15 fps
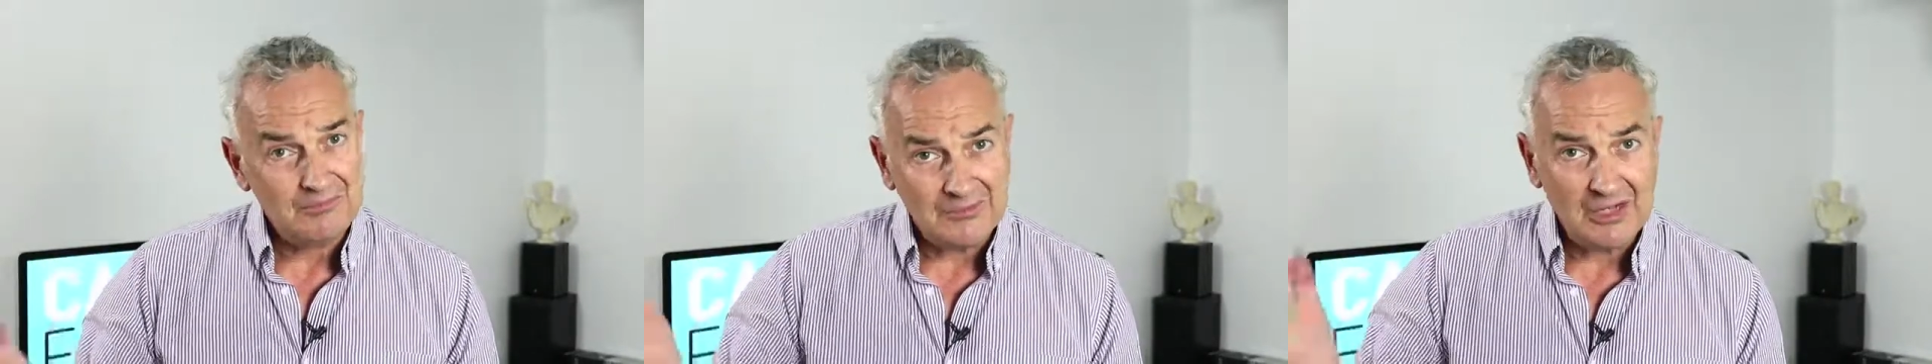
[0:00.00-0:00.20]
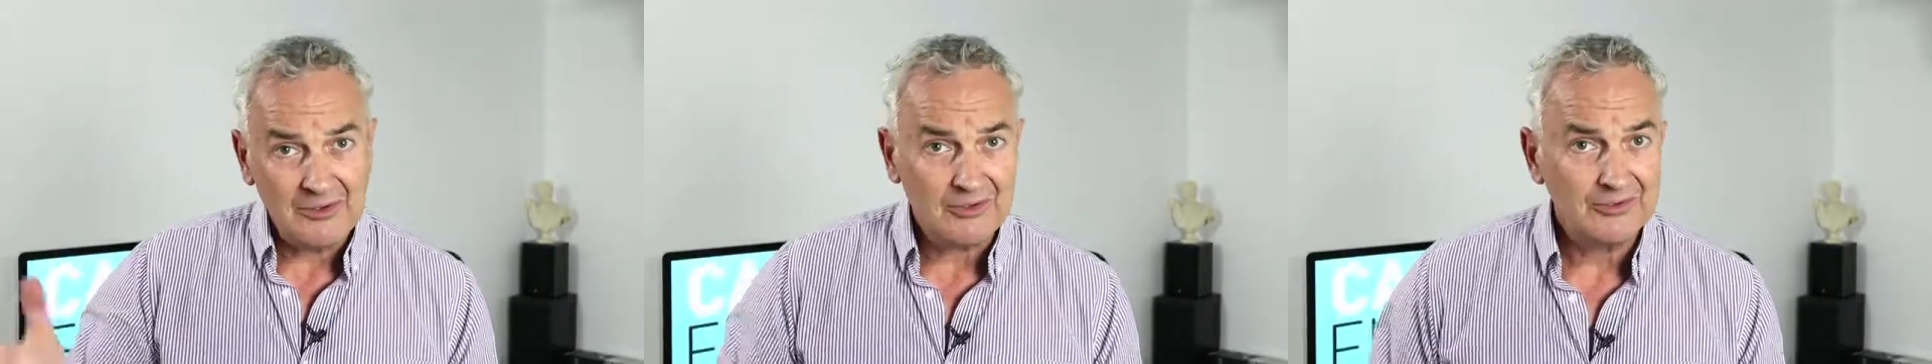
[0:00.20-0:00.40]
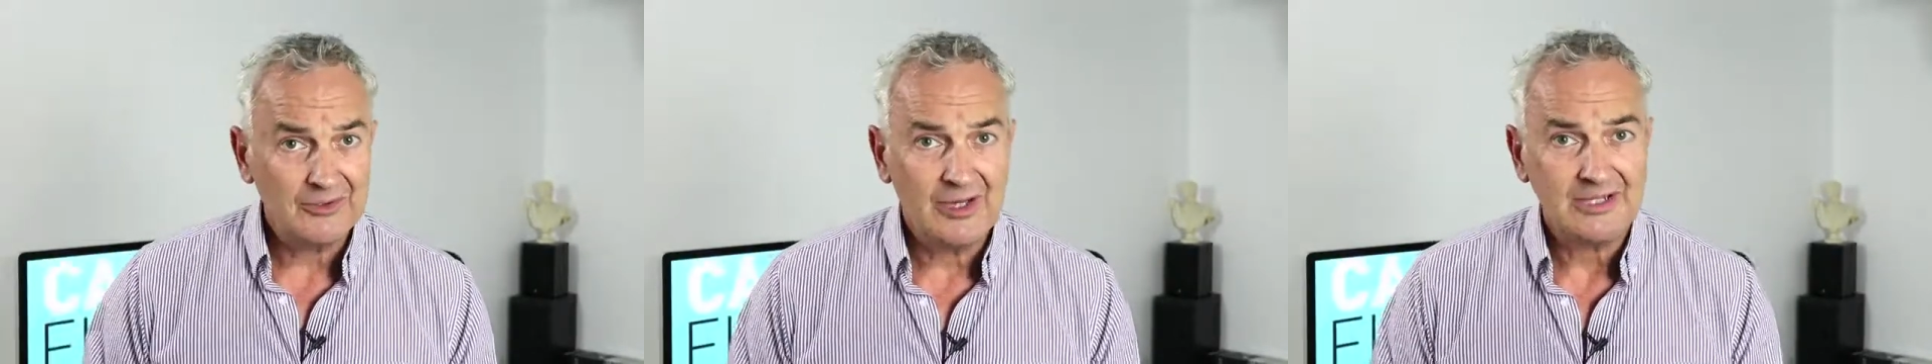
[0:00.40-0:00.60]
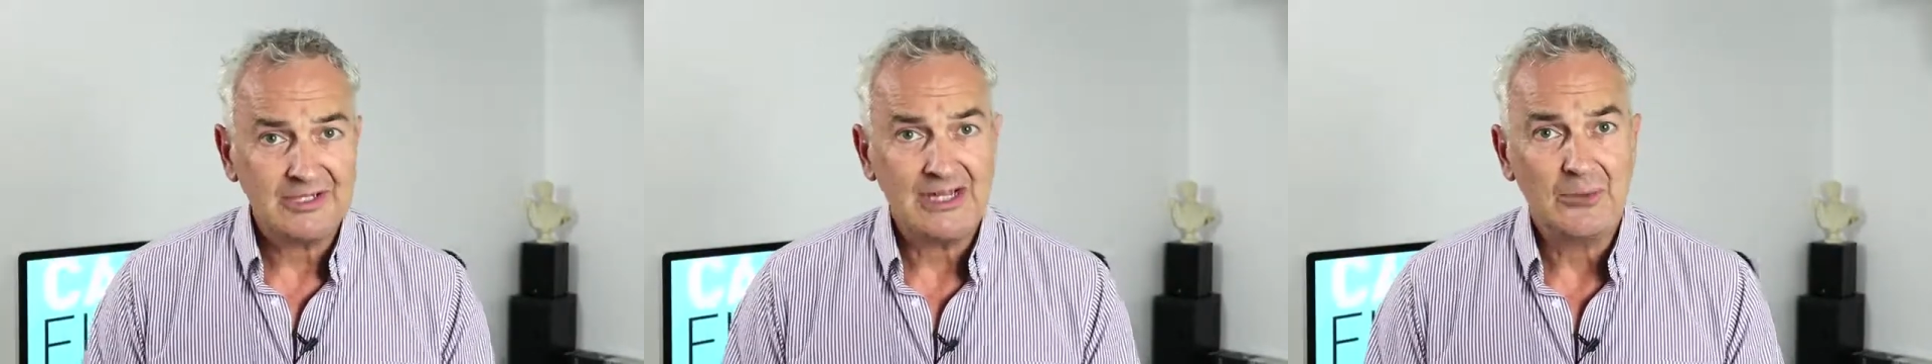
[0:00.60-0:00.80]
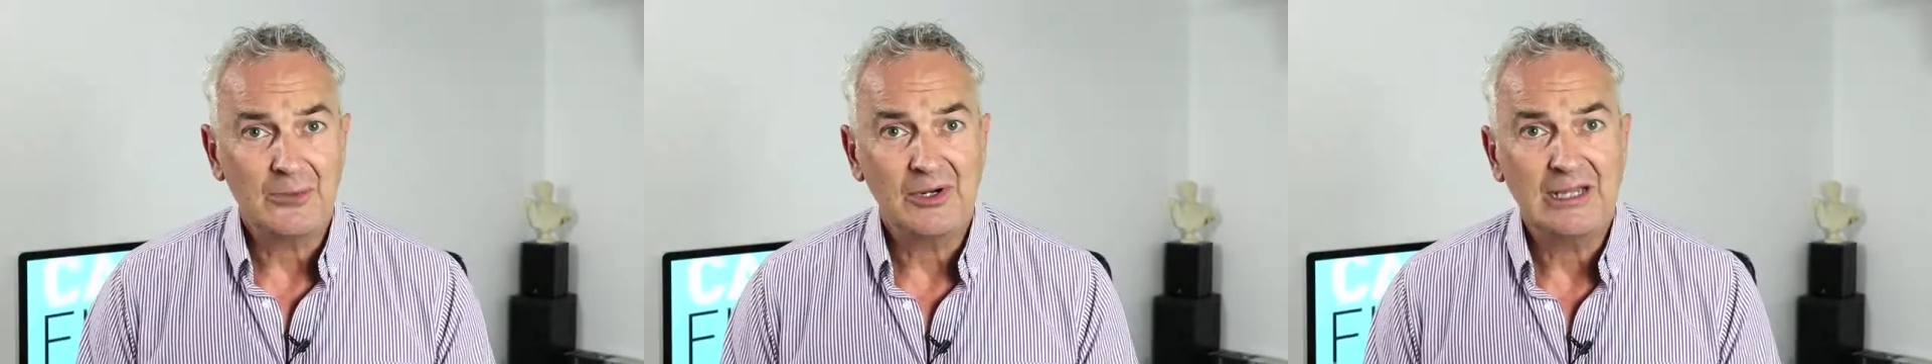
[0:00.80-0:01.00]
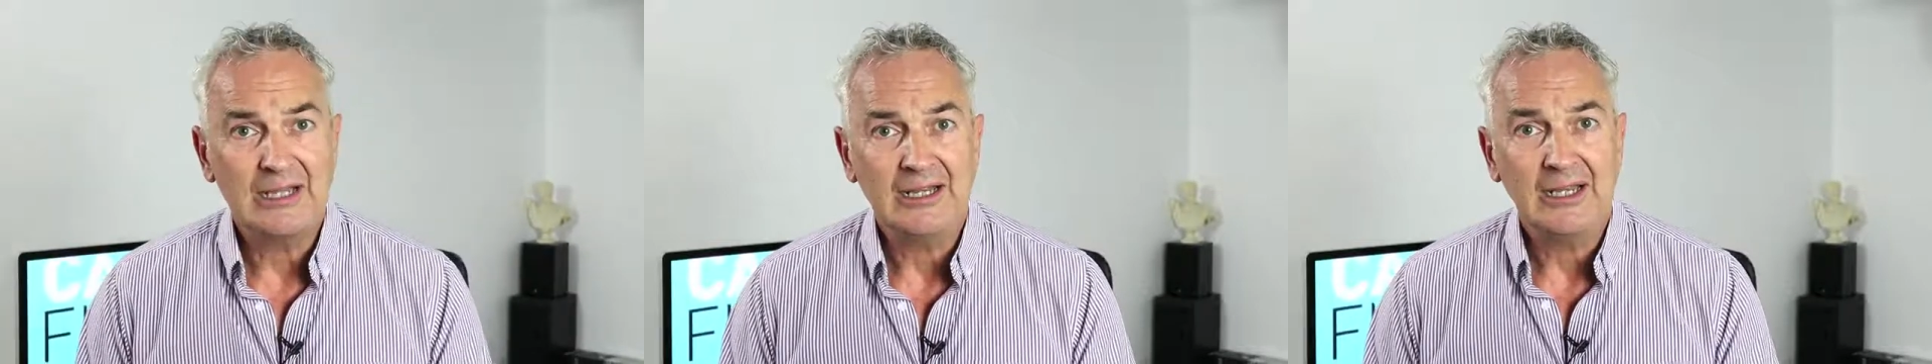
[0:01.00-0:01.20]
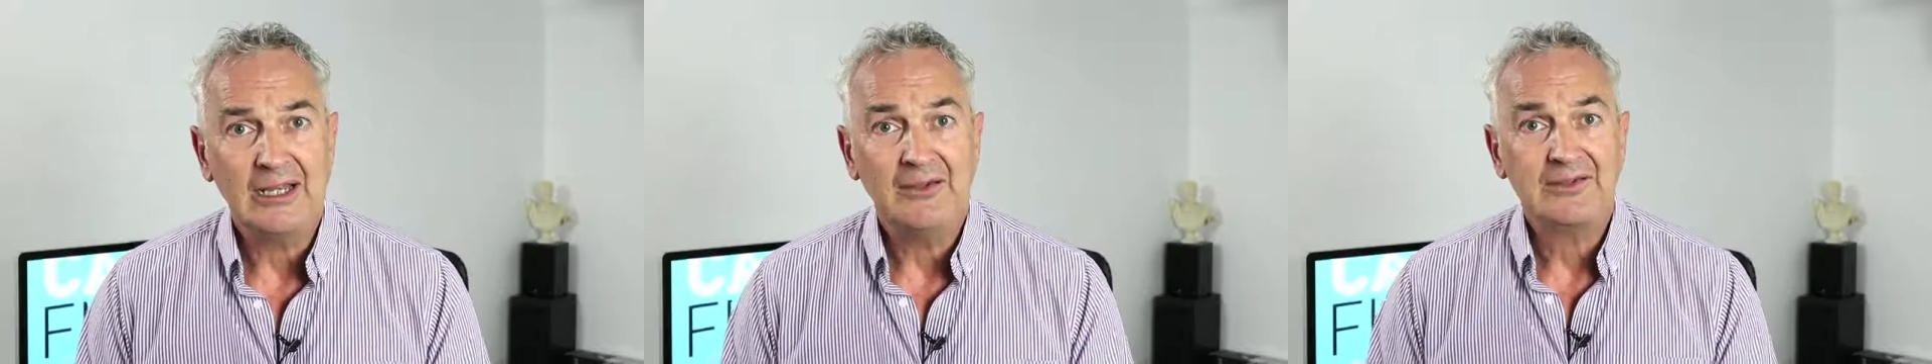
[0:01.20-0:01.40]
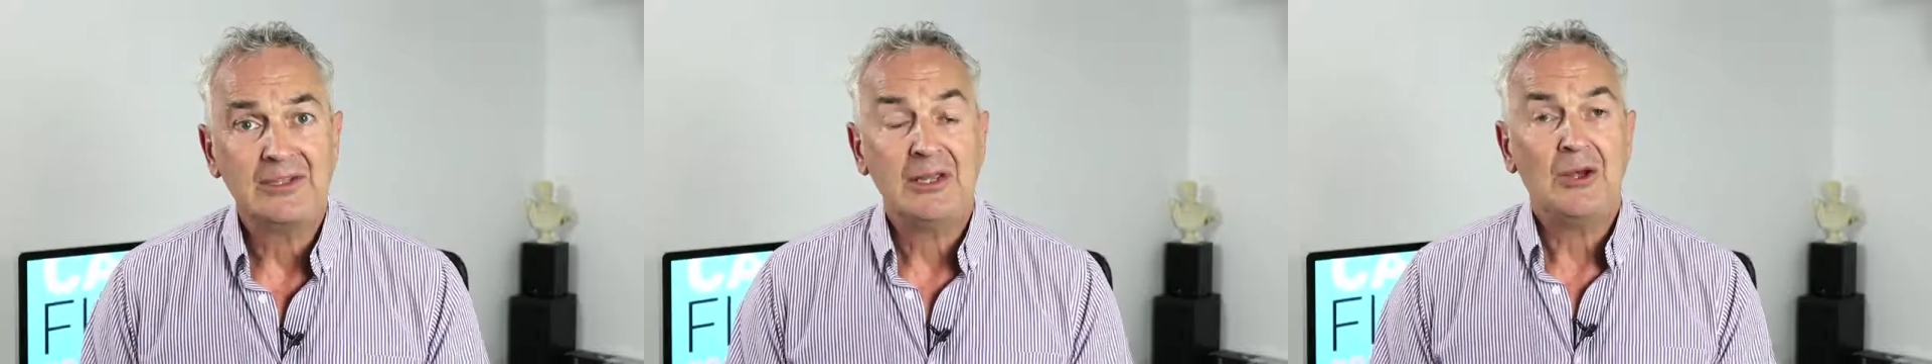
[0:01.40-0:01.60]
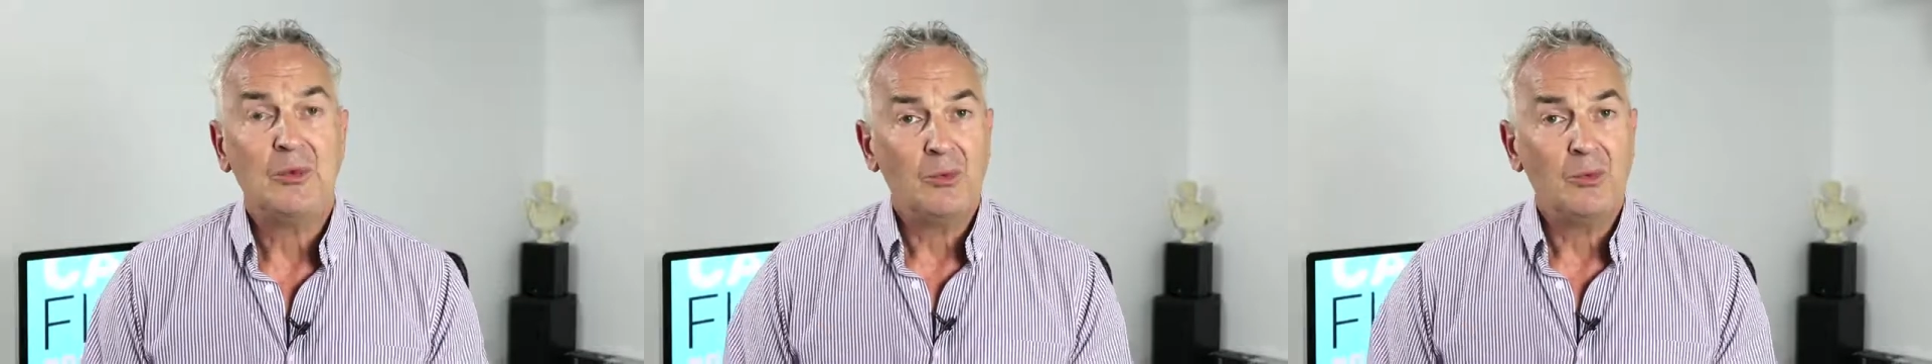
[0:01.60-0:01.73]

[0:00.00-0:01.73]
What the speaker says: go through our daily working lives.